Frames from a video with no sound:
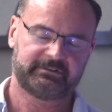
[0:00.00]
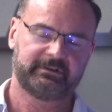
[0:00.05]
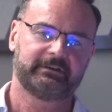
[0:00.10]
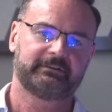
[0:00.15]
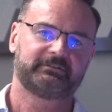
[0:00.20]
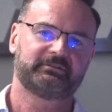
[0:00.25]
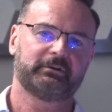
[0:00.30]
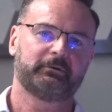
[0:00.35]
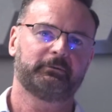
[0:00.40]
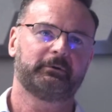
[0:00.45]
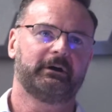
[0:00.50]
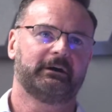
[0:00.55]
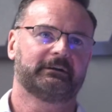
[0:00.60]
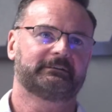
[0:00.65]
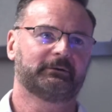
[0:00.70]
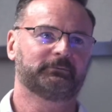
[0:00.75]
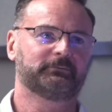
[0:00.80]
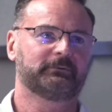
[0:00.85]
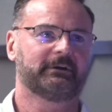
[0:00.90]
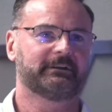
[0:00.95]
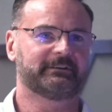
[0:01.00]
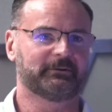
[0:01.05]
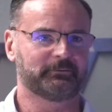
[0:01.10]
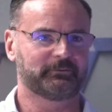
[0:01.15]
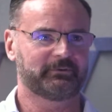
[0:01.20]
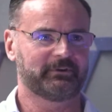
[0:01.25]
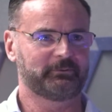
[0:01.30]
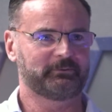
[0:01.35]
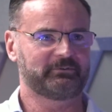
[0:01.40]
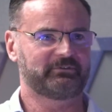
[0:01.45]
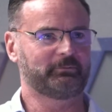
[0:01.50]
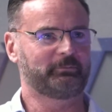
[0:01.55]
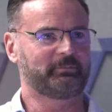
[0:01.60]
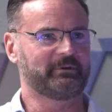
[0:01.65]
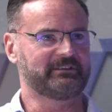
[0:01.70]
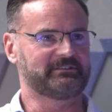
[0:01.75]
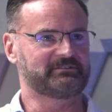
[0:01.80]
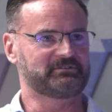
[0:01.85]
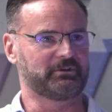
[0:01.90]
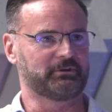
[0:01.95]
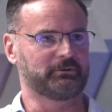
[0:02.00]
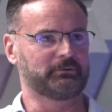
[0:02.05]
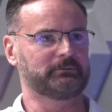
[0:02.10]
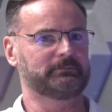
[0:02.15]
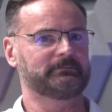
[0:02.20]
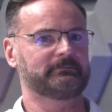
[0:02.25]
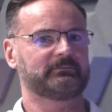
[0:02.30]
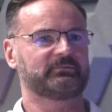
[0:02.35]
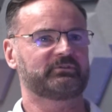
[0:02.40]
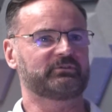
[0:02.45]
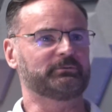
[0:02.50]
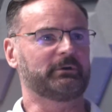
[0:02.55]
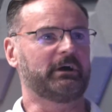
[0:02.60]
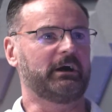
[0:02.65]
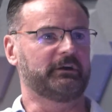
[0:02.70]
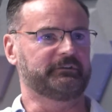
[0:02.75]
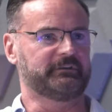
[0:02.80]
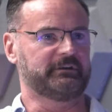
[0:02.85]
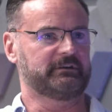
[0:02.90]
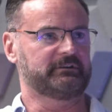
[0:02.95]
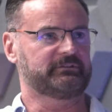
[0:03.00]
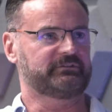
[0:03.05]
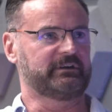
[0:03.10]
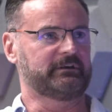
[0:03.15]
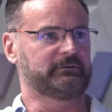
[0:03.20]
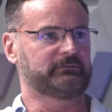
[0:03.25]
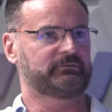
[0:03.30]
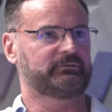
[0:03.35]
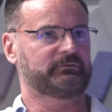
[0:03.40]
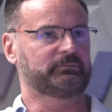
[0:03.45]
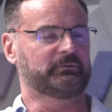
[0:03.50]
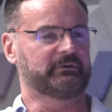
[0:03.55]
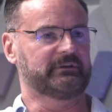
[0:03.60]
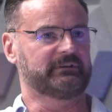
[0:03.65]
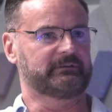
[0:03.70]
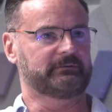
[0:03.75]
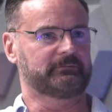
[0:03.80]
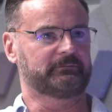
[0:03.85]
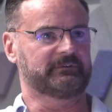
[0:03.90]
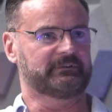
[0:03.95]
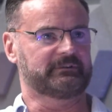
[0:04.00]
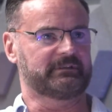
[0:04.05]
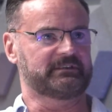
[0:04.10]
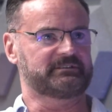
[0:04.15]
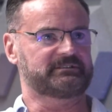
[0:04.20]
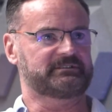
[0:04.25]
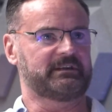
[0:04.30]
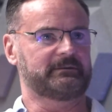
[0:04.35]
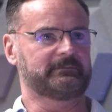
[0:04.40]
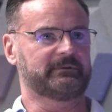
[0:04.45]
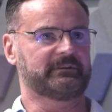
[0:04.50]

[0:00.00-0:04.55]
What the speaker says: you know what? I don't think we should be too hard on ourselves with this type of